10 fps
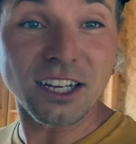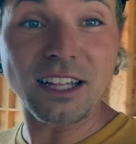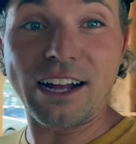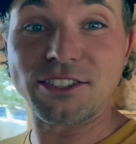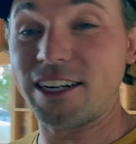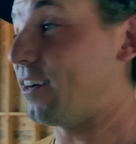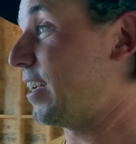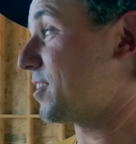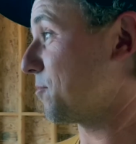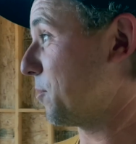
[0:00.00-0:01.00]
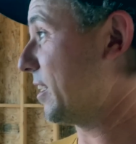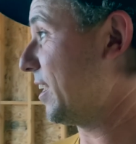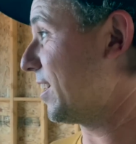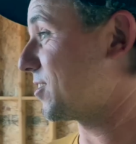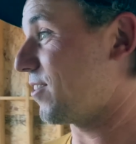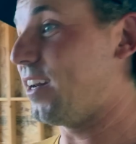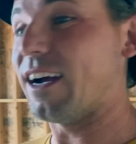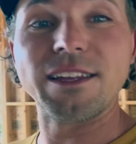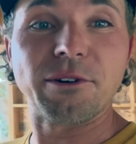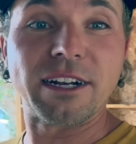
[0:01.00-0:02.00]
clouds are here. It's windy. It's rainy.
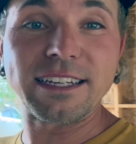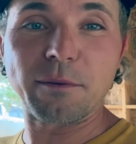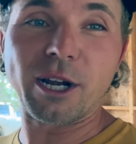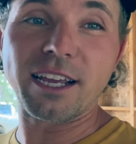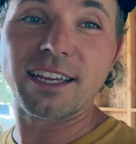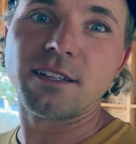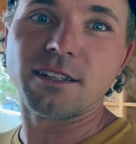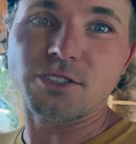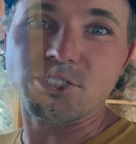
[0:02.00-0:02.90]
I think we're gonna take a break. Let's go